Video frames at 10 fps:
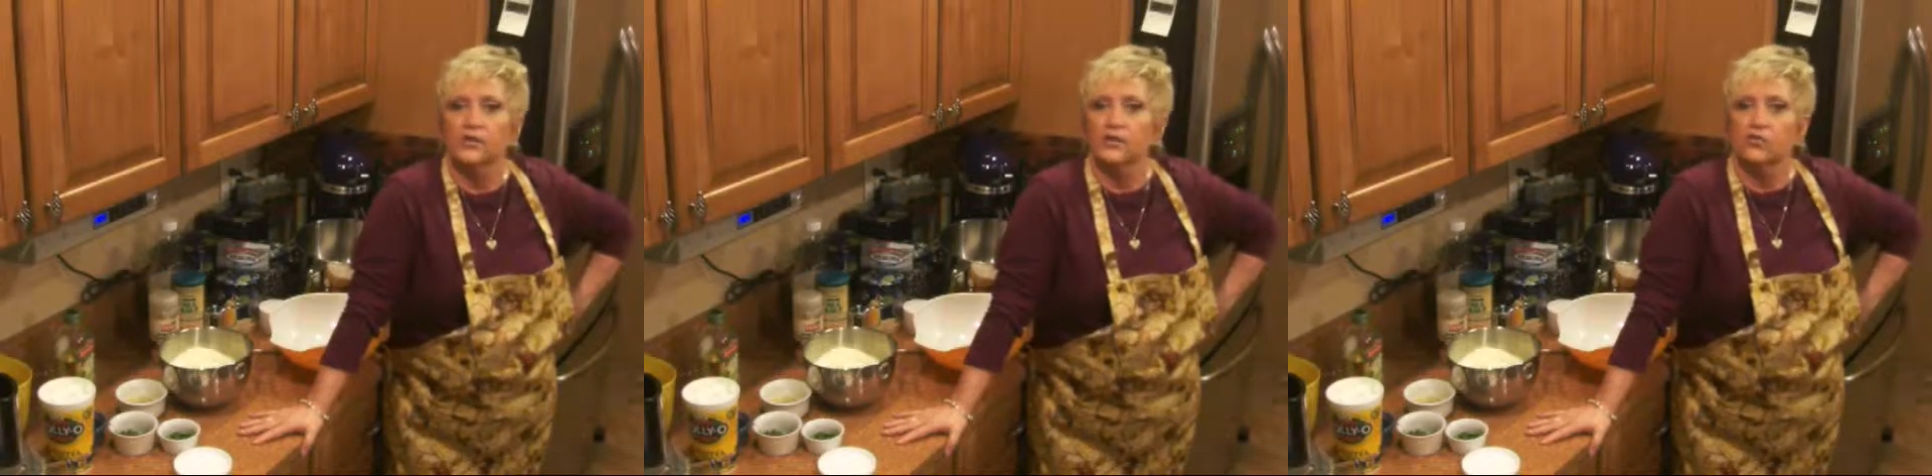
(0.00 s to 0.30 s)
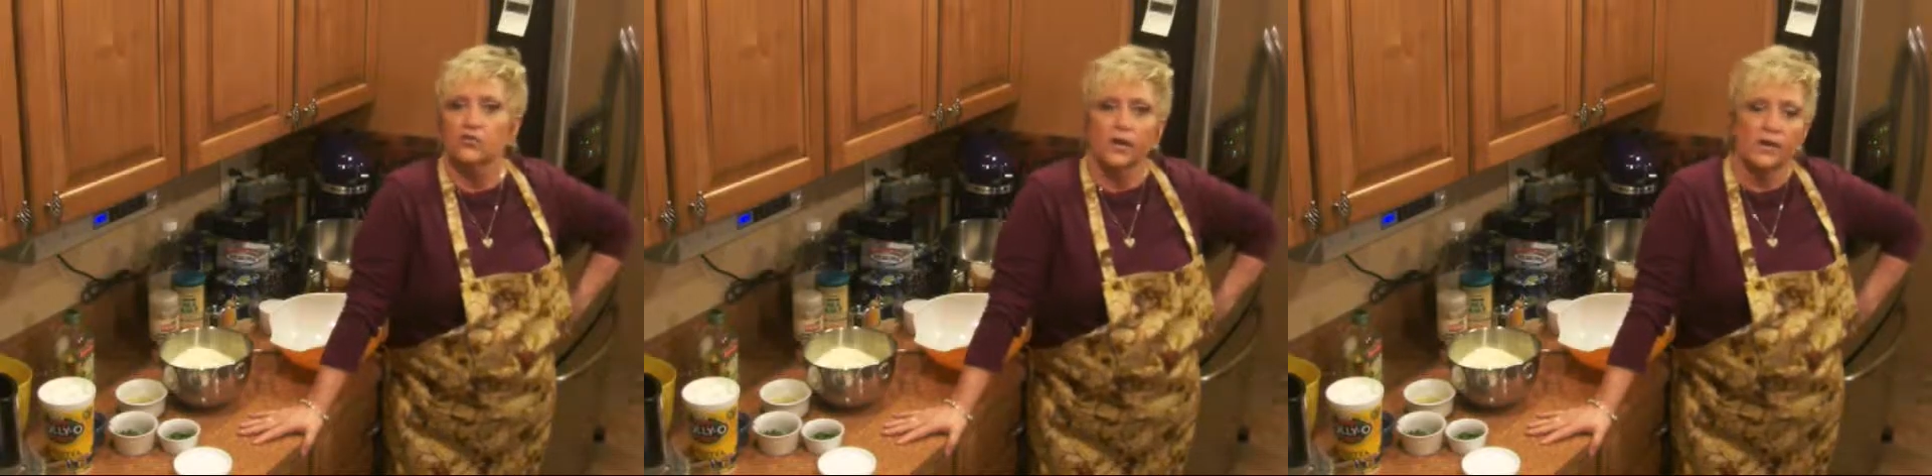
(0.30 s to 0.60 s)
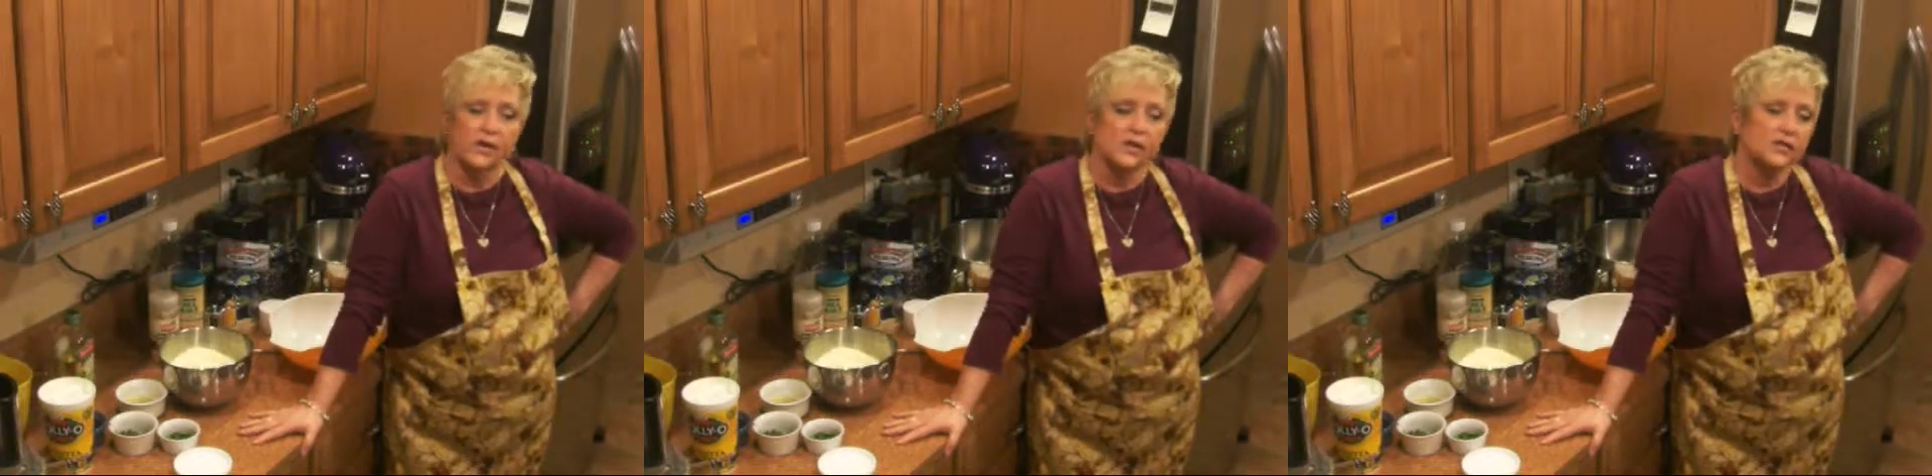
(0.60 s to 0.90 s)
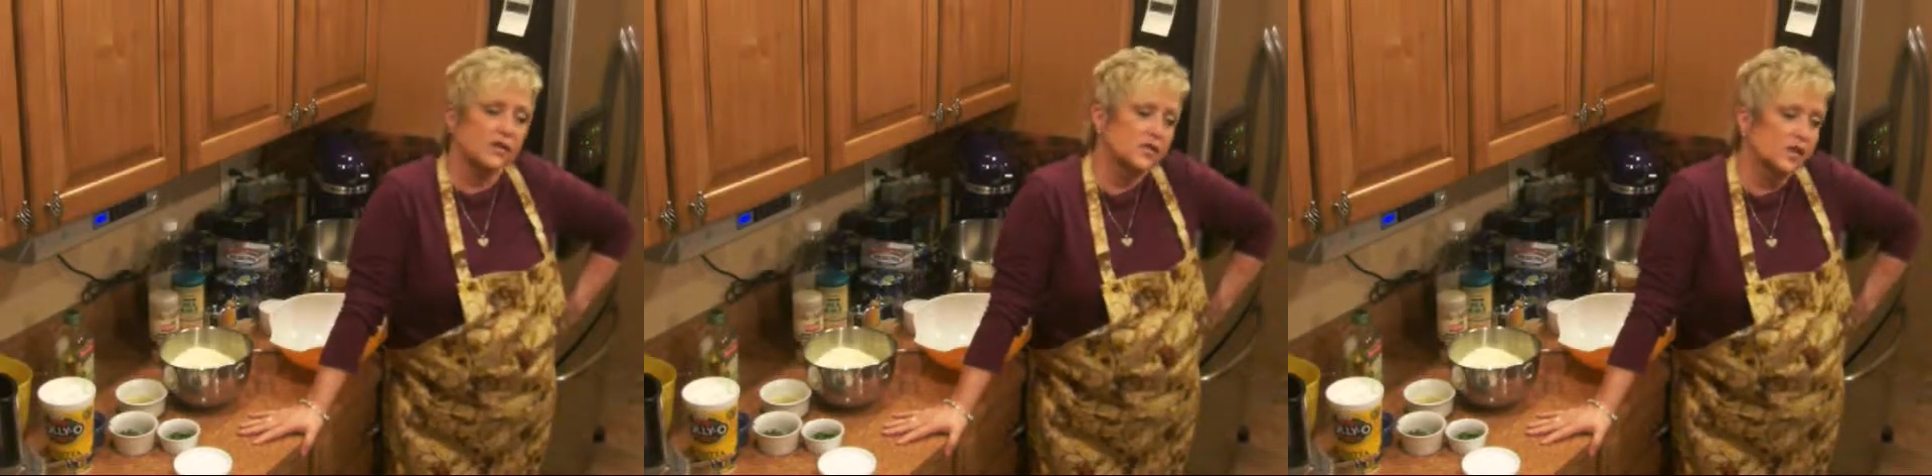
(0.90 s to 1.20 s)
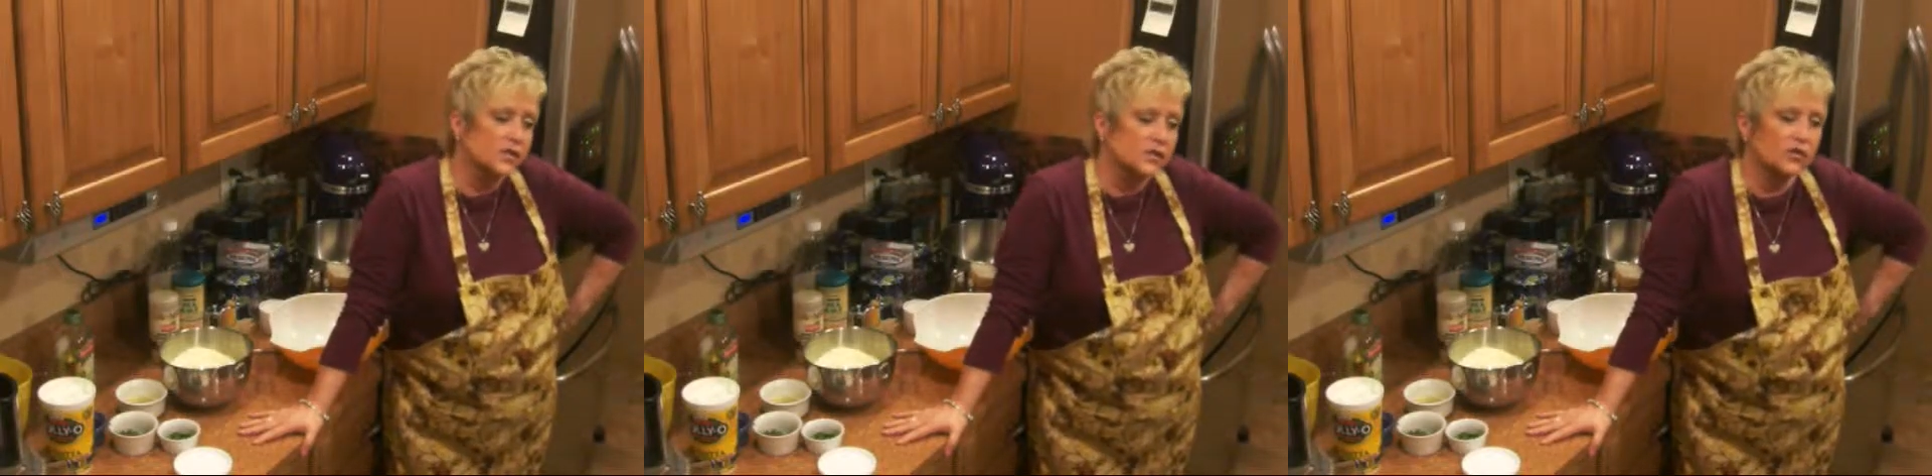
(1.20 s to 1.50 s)
it's a great dish. It's
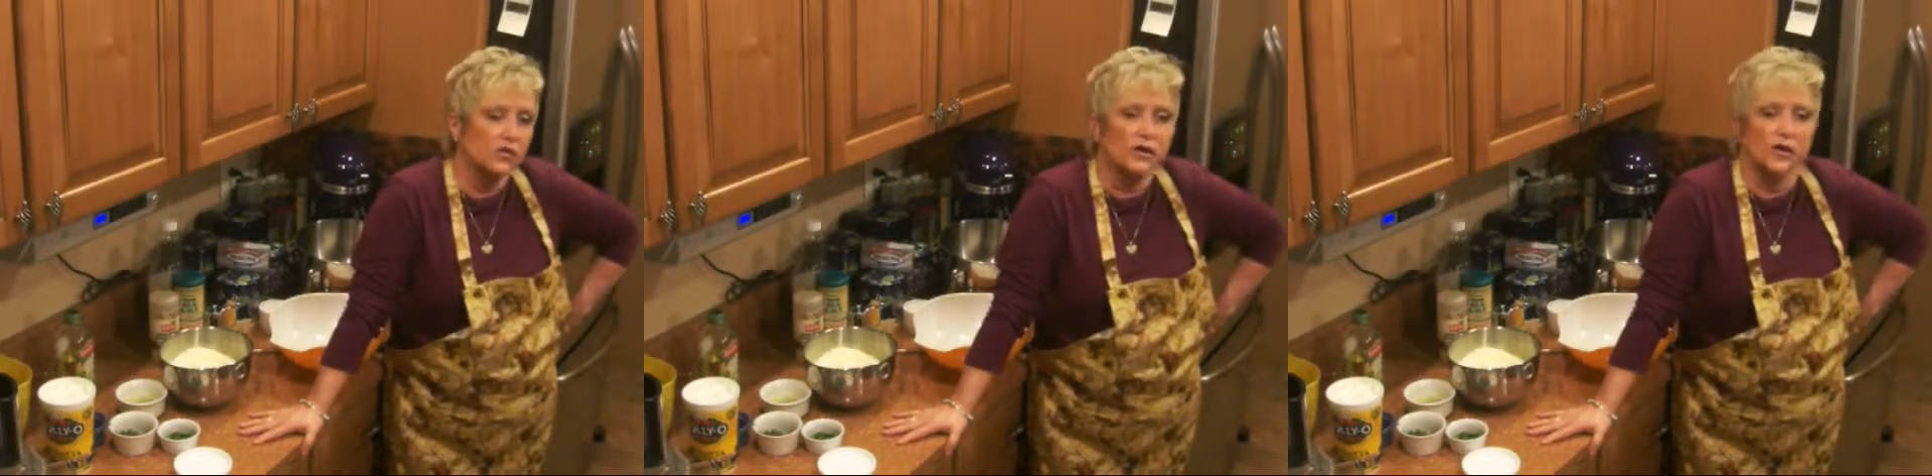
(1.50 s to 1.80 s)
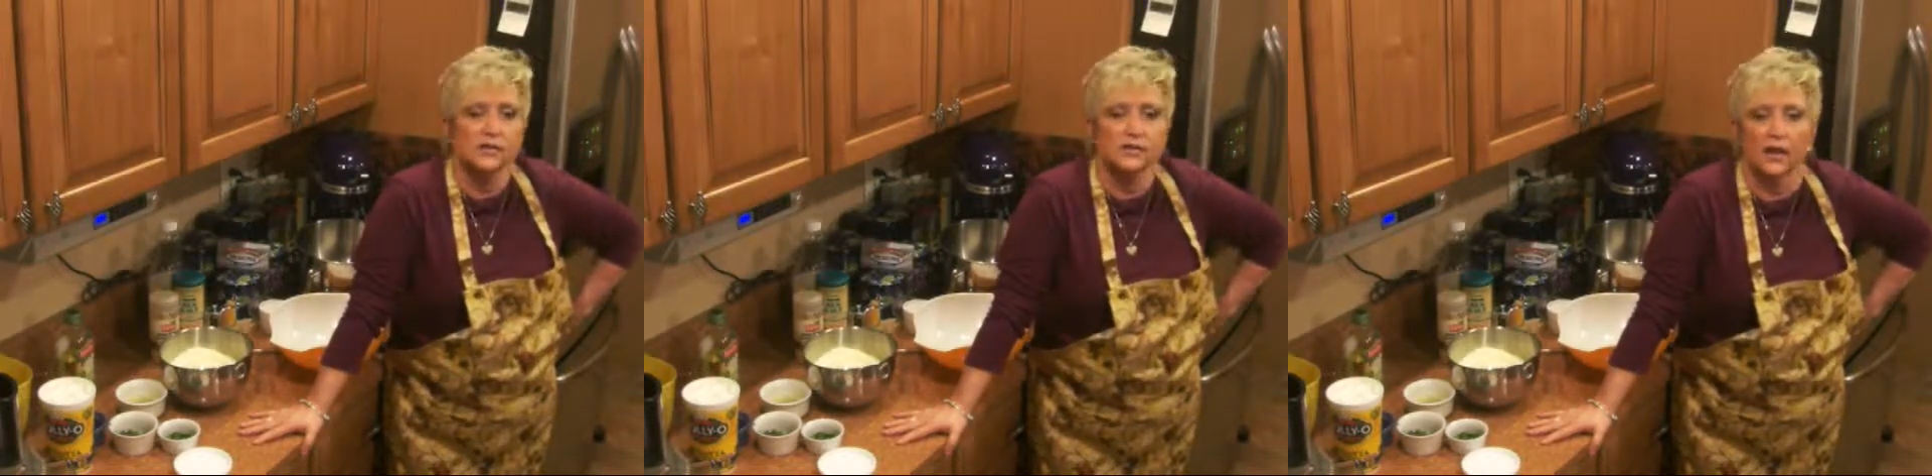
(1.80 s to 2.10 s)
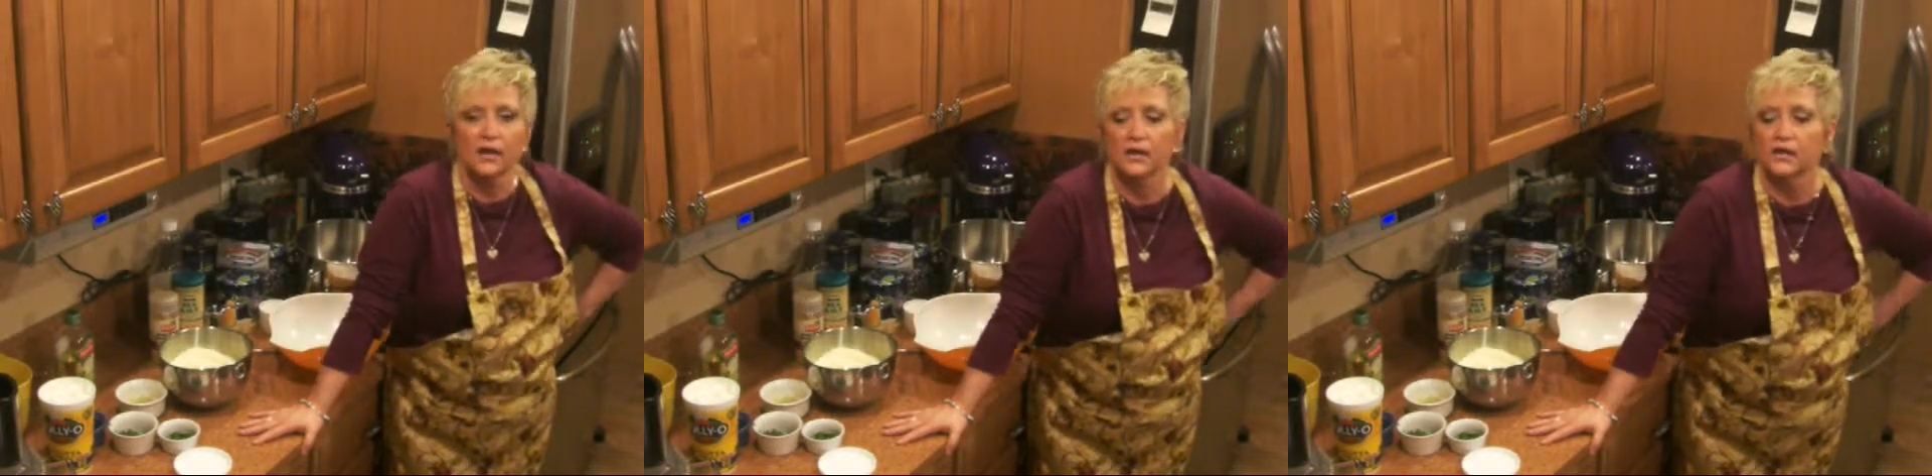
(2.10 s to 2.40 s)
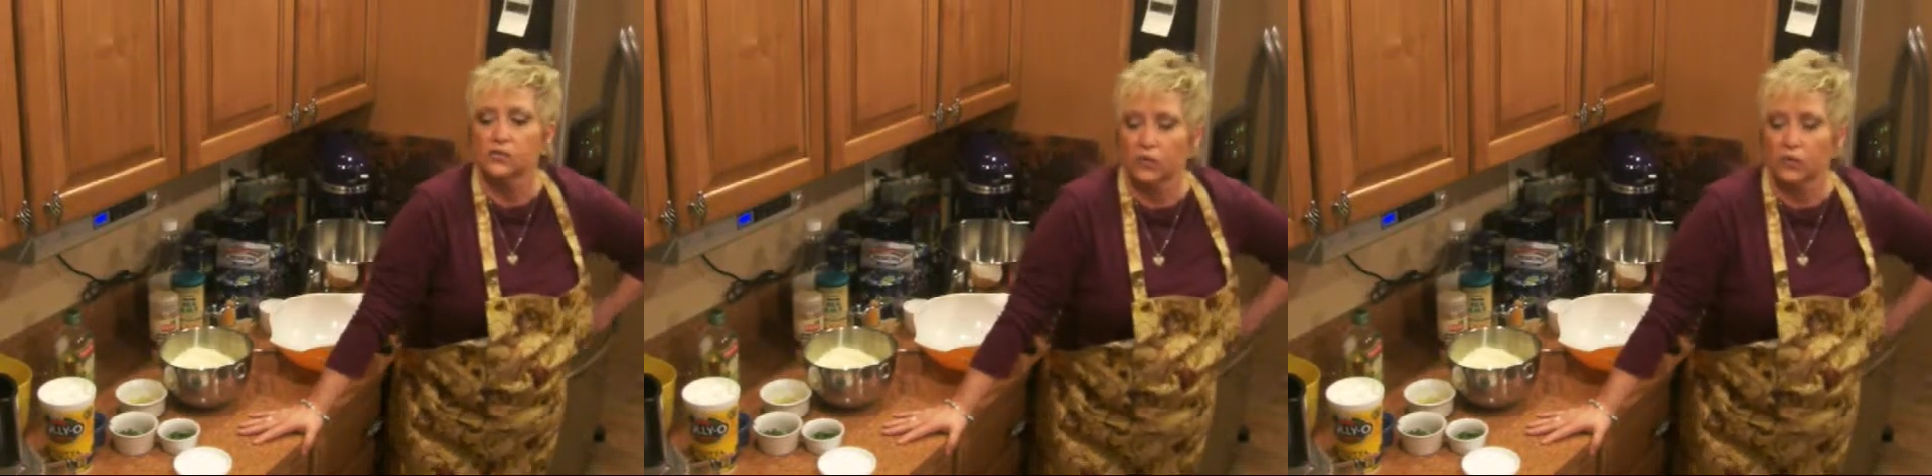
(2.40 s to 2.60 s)
easy to cook. It's Italian. It's